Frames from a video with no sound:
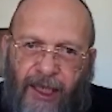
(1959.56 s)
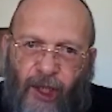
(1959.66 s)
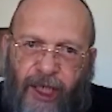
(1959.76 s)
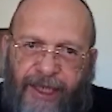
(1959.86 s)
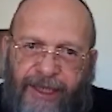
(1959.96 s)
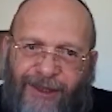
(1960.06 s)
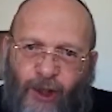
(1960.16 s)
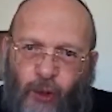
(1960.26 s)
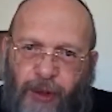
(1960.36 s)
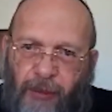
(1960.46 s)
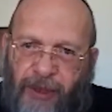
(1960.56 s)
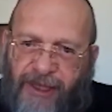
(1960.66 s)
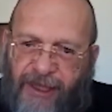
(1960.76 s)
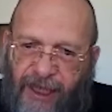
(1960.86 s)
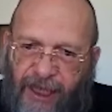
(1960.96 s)
Lorentz group
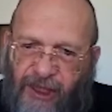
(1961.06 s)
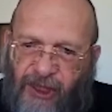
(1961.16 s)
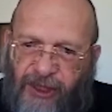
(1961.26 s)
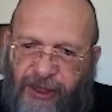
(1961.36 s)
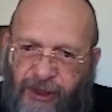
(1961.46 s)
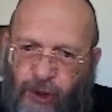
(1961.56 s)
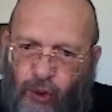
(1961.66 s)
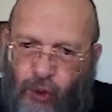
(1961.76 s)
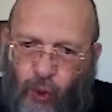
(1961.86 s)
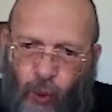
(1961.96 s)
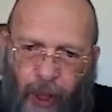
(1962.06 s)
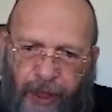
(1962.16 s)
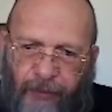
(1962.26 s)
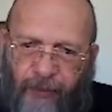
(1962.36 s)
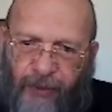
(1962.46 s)
representation, new
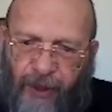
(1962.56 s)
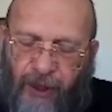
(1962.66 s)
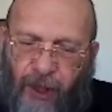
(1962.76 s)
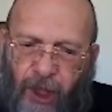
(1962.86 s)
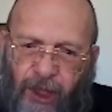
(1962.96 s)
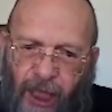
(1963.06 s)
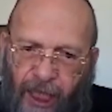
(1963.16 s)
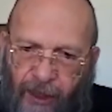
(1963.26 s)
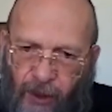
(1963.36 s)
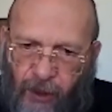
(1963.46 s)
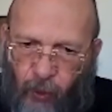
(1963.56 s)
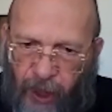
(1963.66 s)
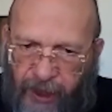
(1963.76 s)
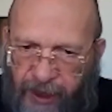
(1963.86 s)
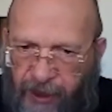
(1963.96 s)
one, not the regular
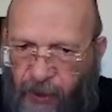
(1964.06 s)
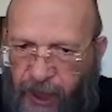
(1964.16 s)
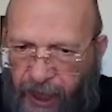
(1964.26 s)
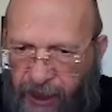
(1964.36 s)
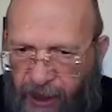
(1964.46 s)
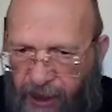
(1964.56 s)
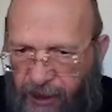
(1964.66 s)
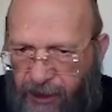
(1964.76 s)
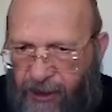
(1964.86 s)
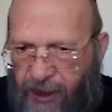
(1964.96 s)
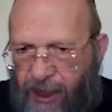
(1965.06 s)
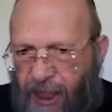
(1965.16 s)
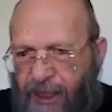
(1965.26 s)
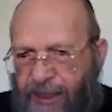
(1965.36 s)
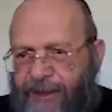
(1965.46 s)
one that we had the
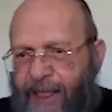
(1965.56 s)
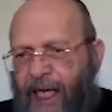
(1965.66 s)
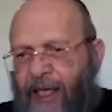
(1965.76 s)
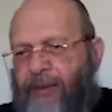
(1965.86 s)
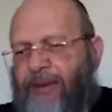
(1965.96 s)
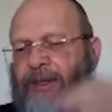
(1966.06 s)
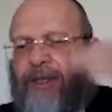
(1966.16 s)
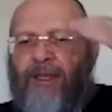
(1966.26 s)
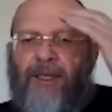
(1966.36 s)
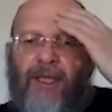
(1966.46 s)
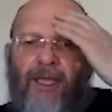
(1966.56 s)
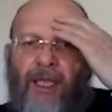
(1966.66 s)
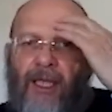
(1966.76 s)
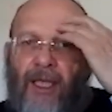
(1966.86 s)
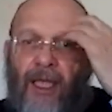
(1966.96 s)
last time,
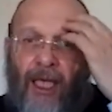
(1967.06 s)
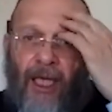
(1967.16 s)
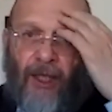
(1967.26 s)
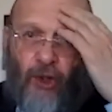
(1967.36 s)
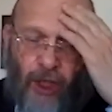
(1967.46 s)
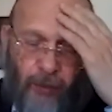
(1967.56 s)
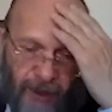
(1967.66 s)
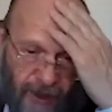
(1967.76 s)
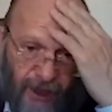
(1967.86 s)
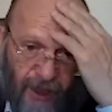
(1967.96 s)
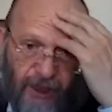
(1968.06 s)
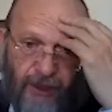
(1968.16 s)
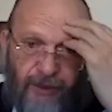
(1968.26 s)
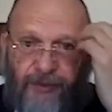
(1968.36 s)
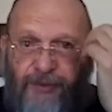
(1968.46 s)
a new representation.